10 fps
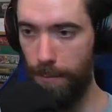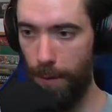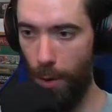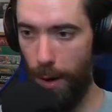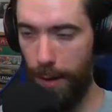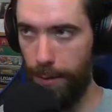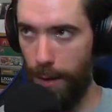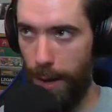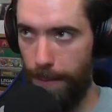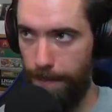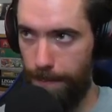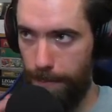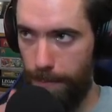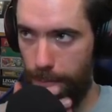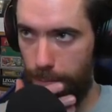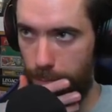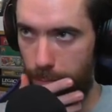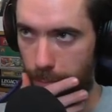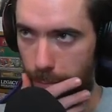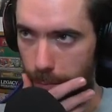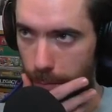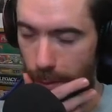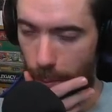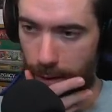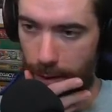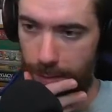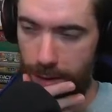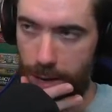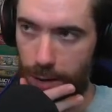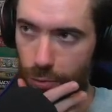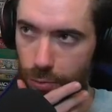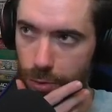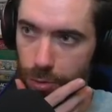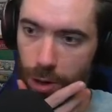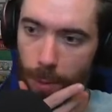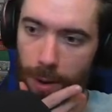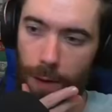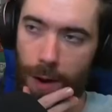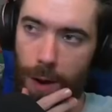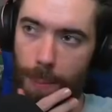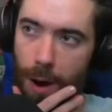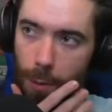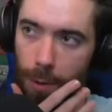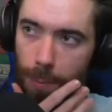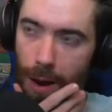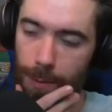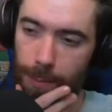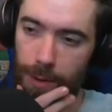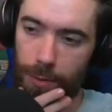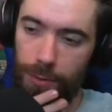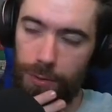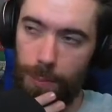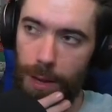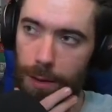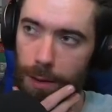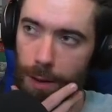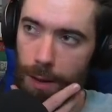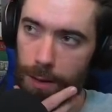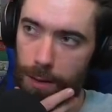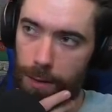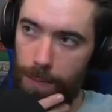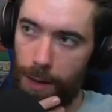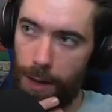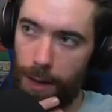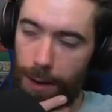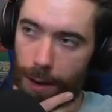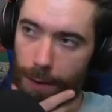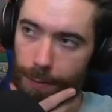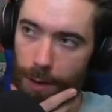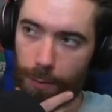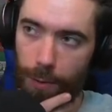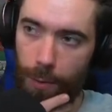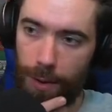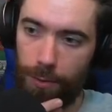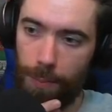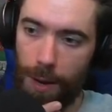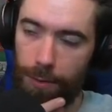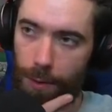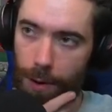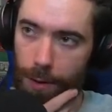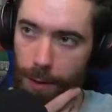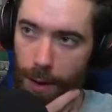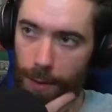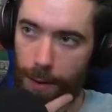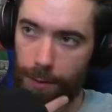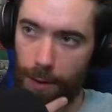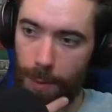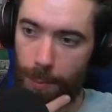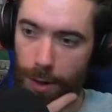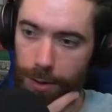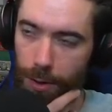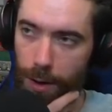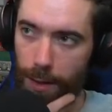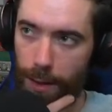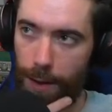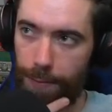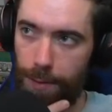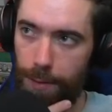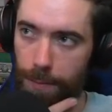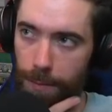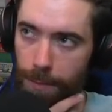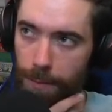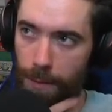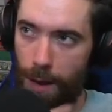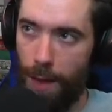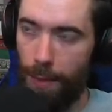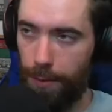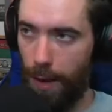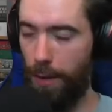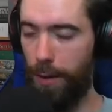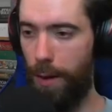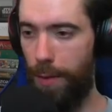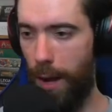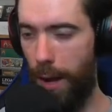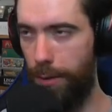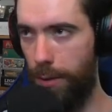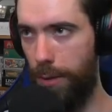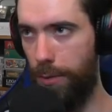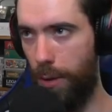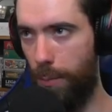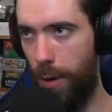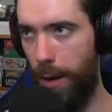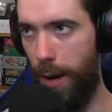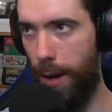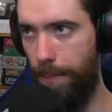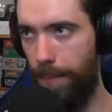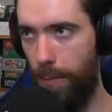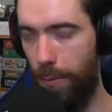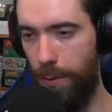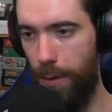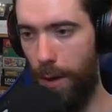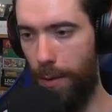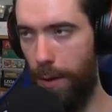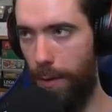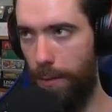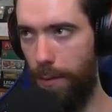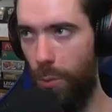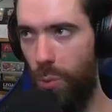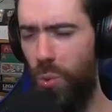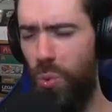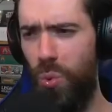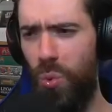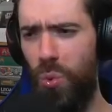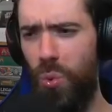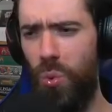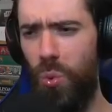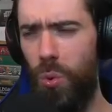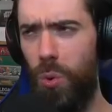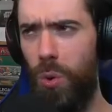No Onslaught. It will not be a true showing of our power. We probably lose mid. I feel like we win Space Throne, and then it's going to be pressure on left. The scaling on the Angela is looking pretty high. We'll see how they... Ooh.